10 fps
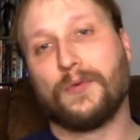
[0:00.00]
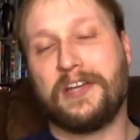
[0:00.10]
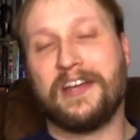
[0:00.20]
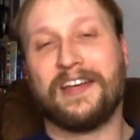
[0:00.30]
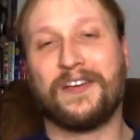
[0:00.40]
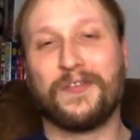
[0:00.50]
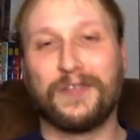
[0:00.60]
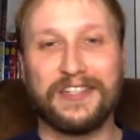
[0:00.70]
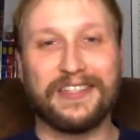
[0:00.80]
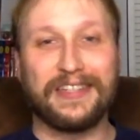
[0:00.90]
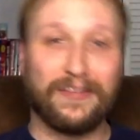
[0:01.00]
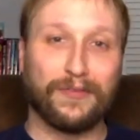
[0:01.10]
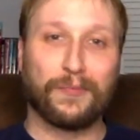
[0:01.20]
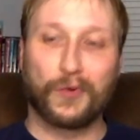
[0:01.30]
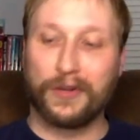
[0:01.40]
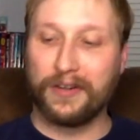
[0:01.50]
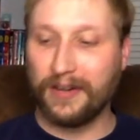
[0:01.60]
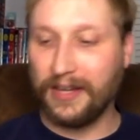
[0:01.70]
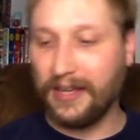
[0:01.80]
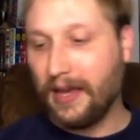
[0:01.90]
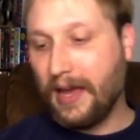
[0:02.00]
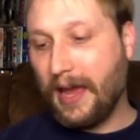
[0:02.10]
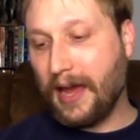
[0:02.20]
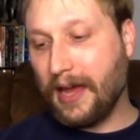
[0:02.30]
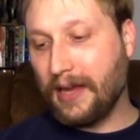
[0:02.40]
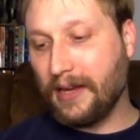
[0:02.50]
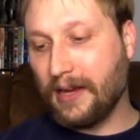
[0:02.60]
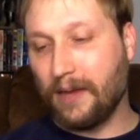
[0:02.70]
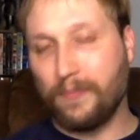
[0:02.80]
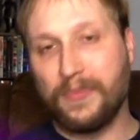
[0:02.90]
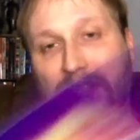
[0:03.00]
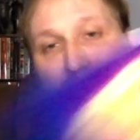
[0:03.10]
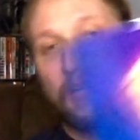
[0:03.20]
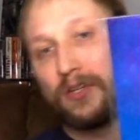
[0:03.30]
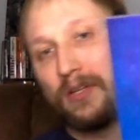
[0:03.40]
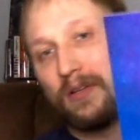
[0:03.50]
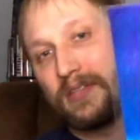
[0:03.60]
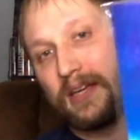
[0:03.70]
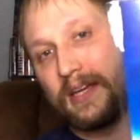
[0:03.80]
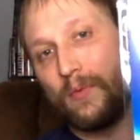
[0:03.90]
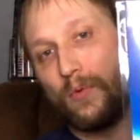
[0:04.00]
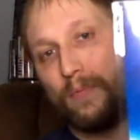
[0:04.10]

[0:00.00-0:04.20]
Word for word: which which is even more nerdy. And um this actually looks like it would